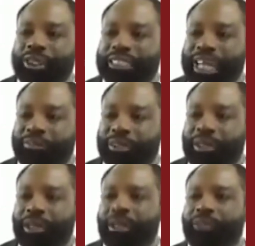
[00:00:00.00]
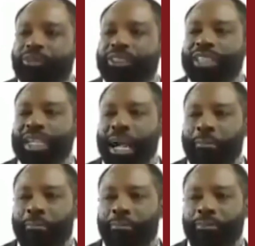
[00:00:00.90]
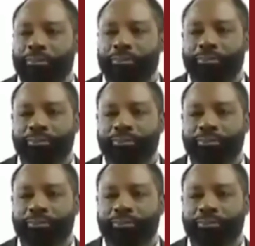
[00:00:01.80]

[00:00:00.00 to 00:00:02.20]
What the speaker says: Joseph's refugee camp.